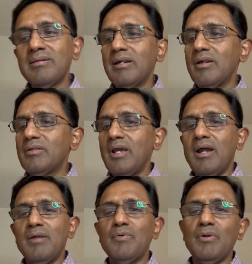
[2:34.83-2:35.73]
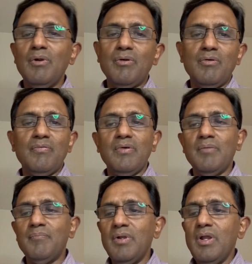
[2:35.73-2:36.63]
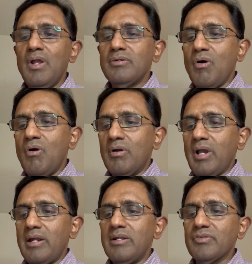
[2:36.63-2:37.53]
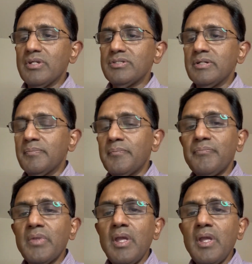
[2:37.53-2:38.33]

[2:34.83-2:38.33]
They had a lot of talk and discussion,